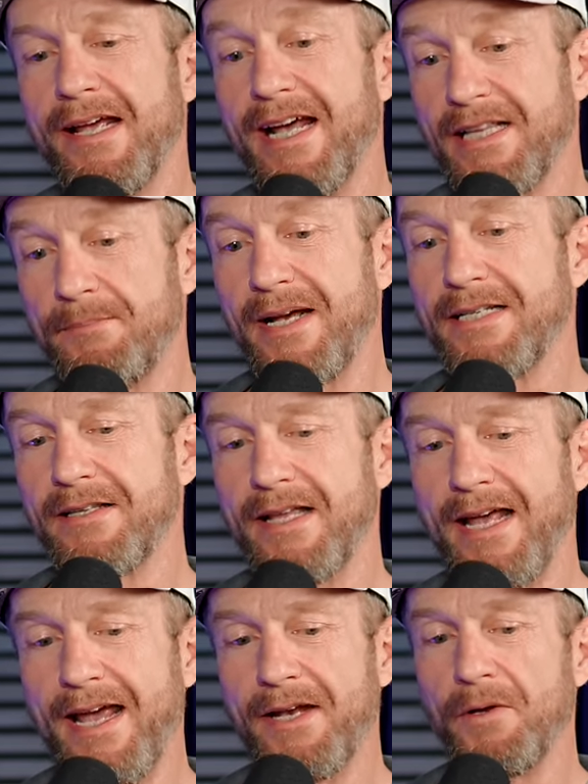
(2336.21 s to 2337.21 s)
at the base of
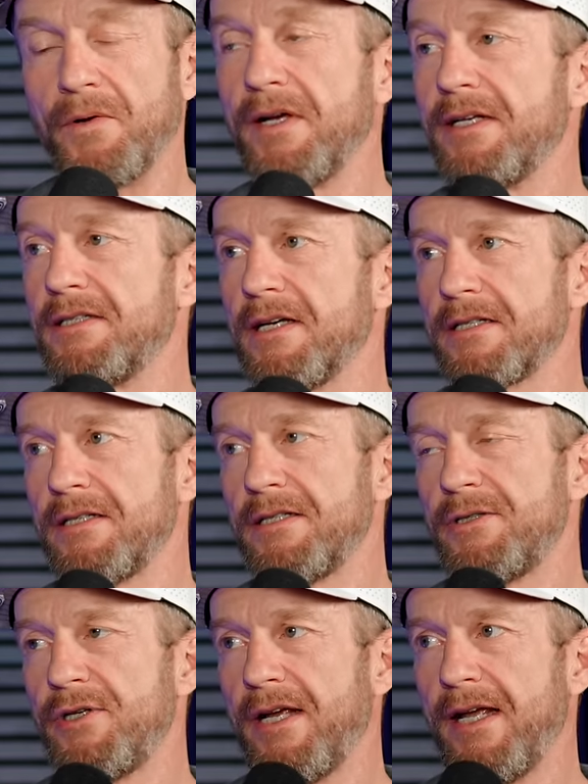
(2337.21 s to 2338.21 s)
the handle, it
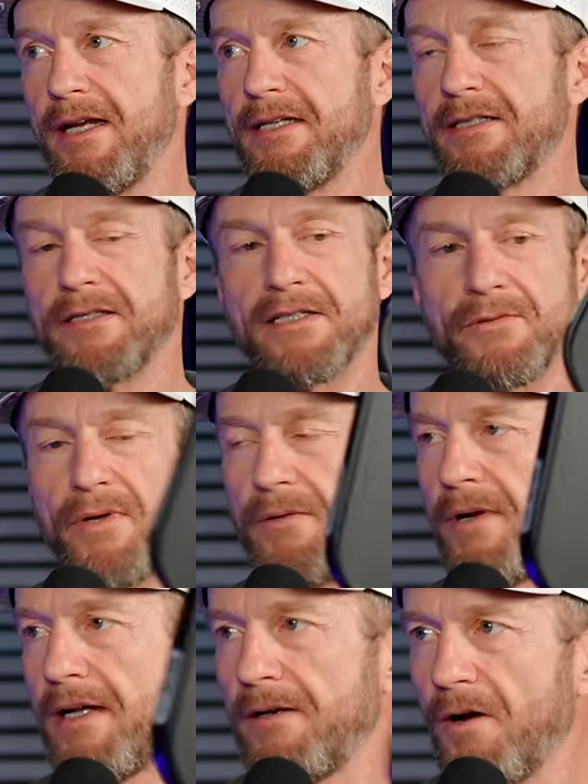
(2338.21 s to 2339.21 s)
doesn't change the
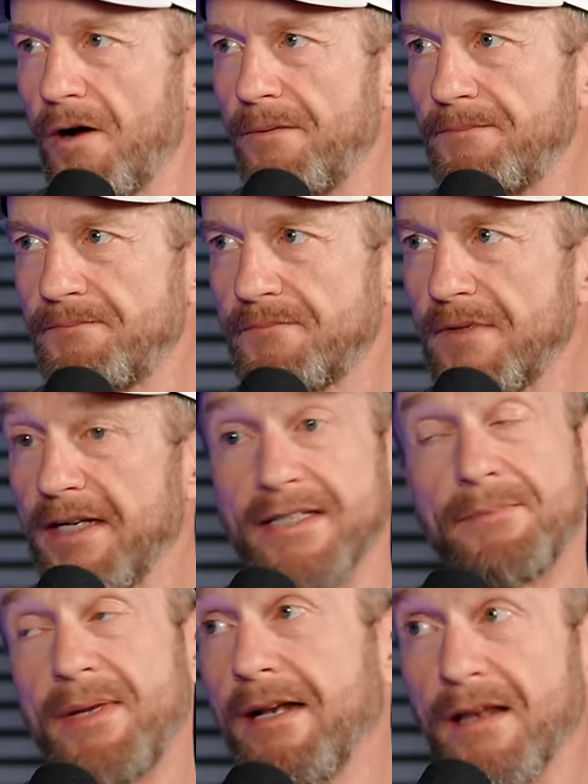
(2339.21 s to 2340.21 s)
swing weight at all. It
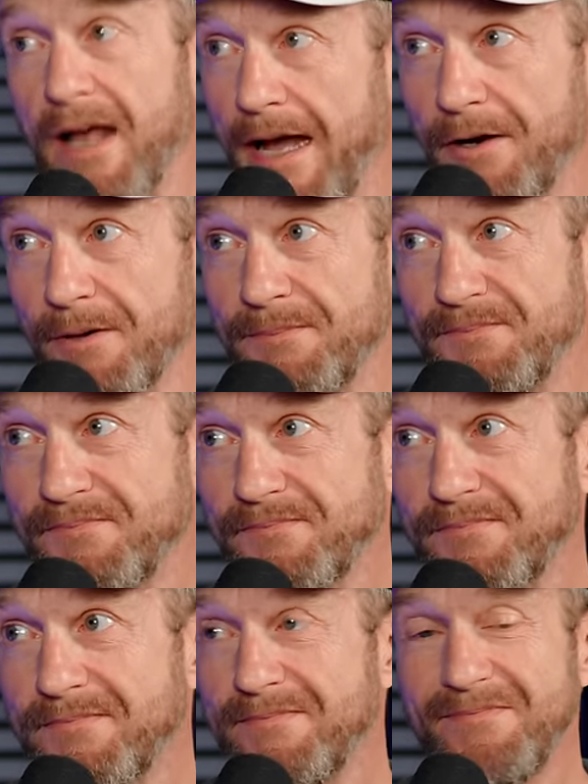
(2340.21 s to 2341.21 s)
doesn't make it lighter.
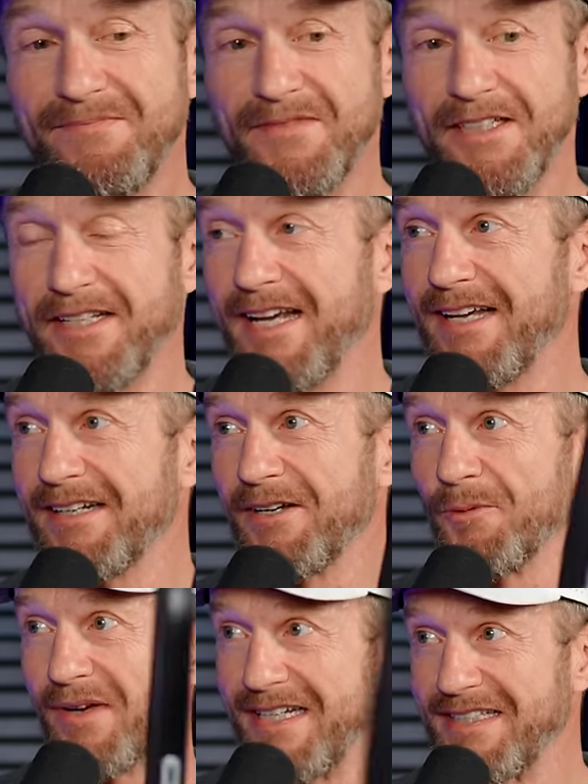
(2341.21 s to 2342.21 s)
You can't
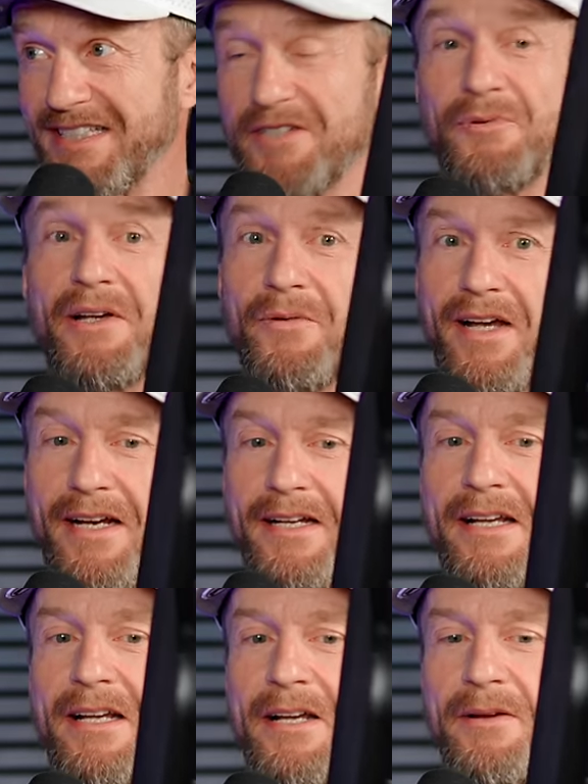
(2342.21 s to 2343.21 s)
erase the swing weight,
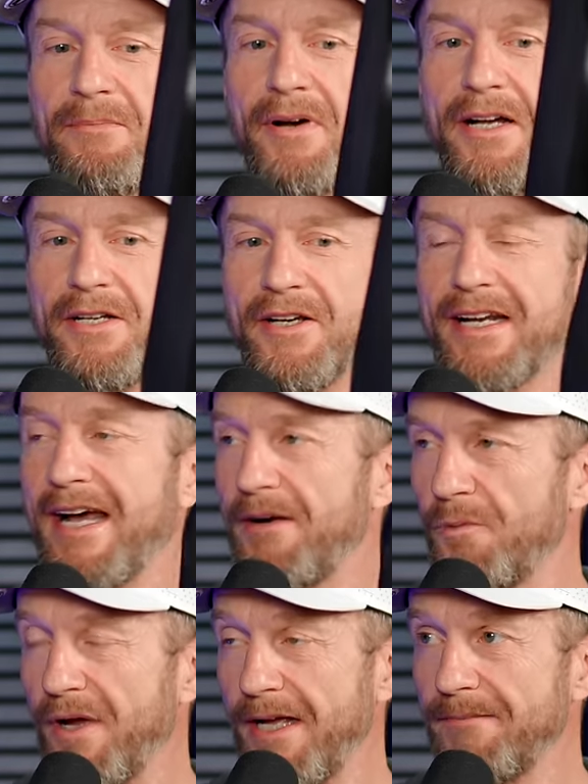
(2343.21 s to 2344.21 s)
but you can add
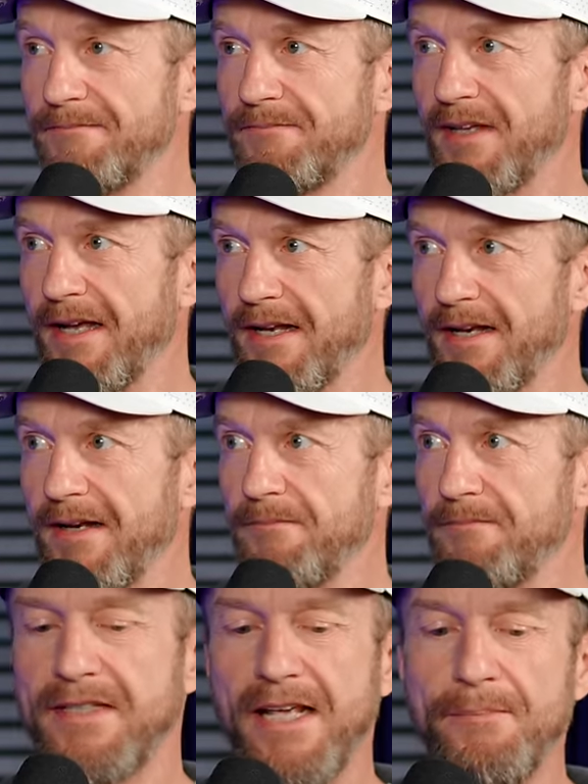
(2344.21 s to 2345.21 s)
weight and
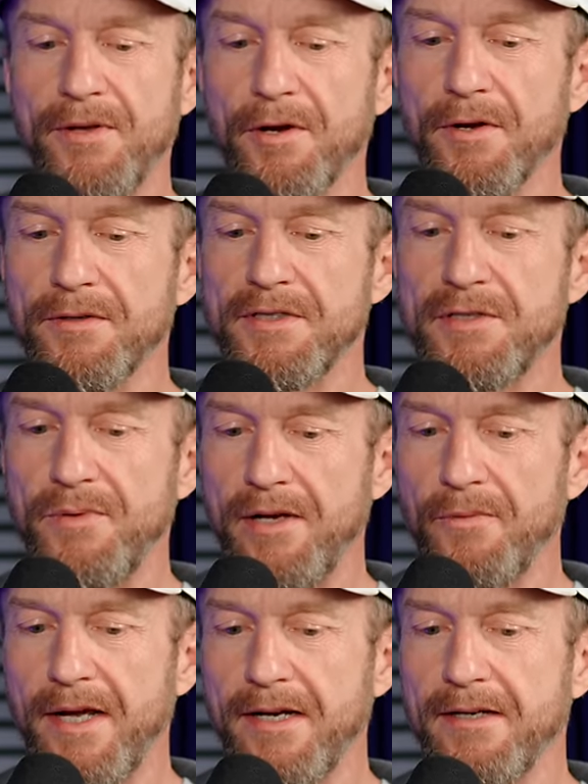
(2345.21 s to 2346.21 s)
keep your
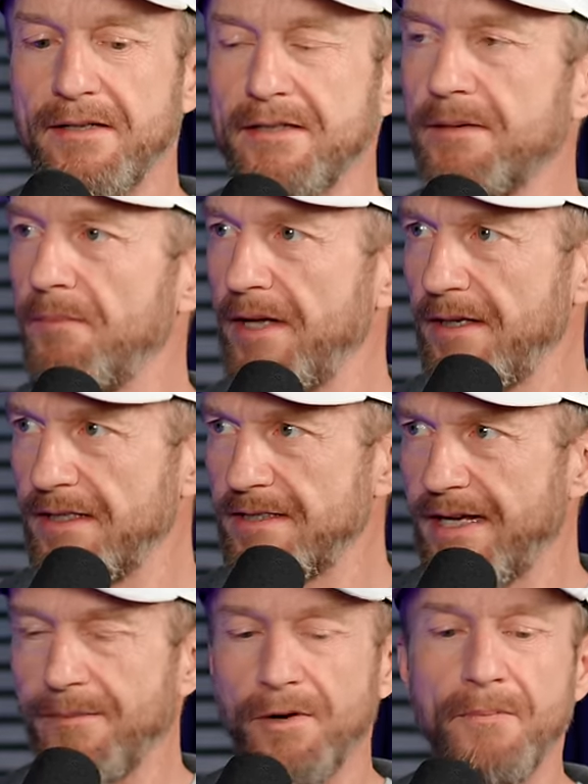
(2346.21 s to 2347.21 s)
swing weight completely
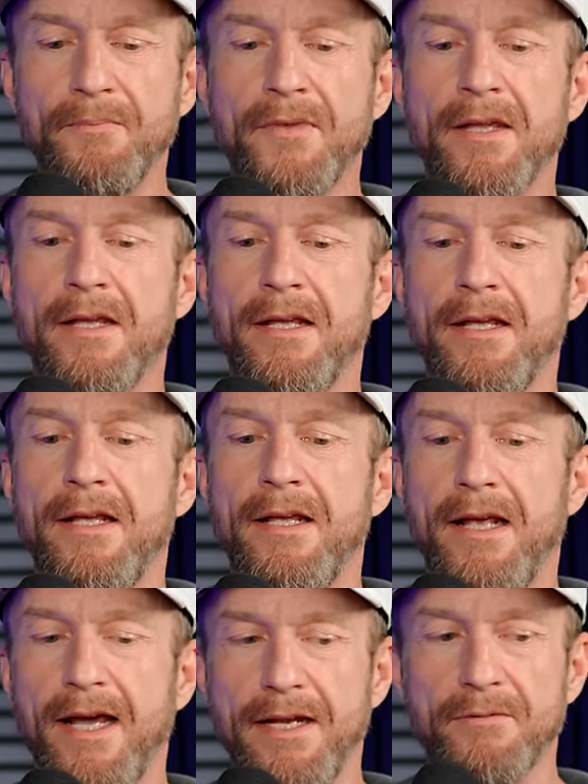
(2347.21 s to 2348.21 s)
stable.
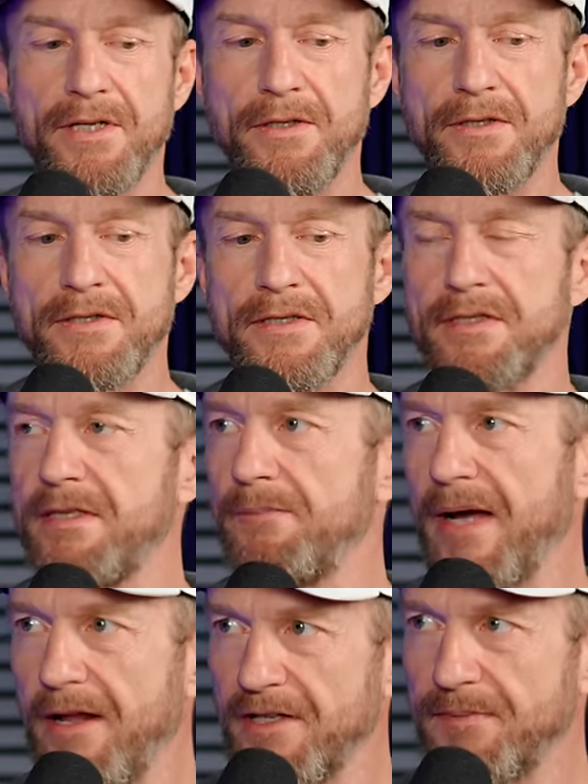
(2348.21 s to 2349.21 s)
And it reduces the
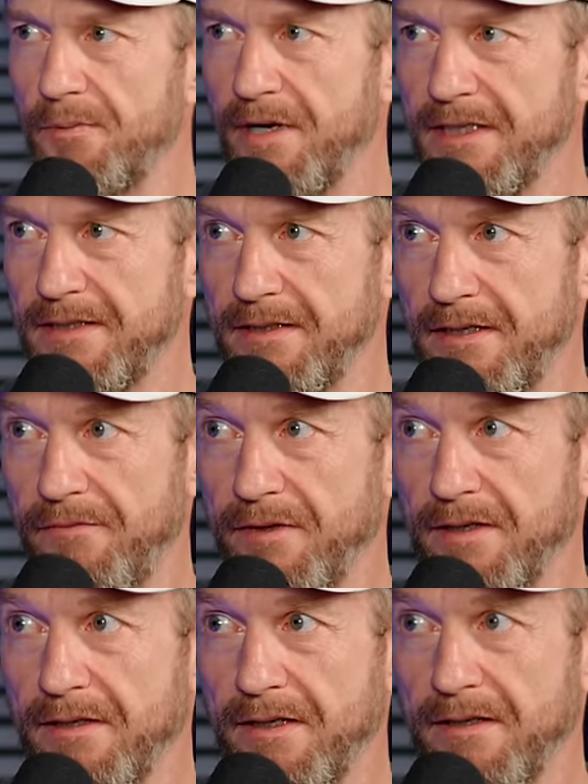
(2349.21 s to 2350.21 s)
balance point
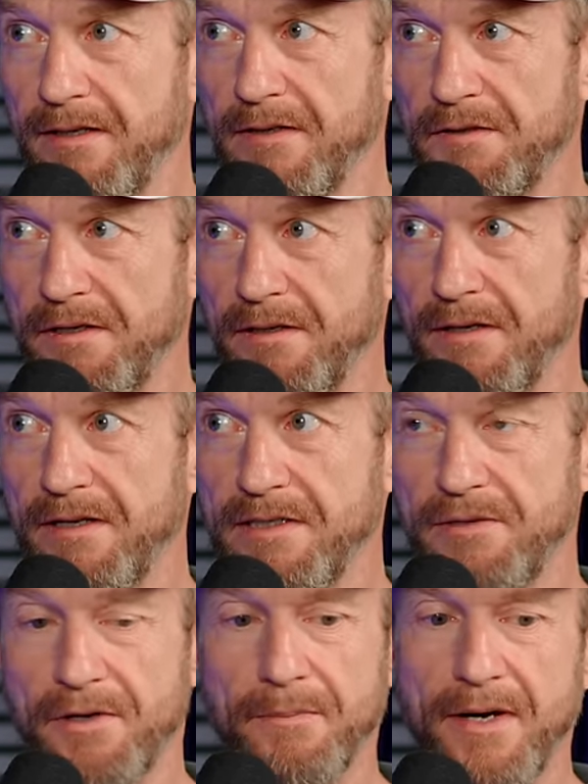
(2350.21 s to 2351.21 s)
significantly, as you as
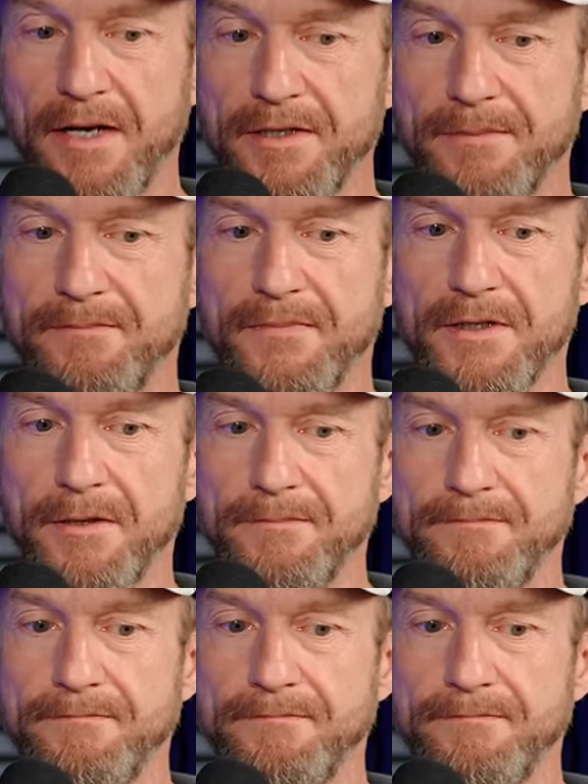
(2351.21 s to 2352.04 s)
you would imagine. So,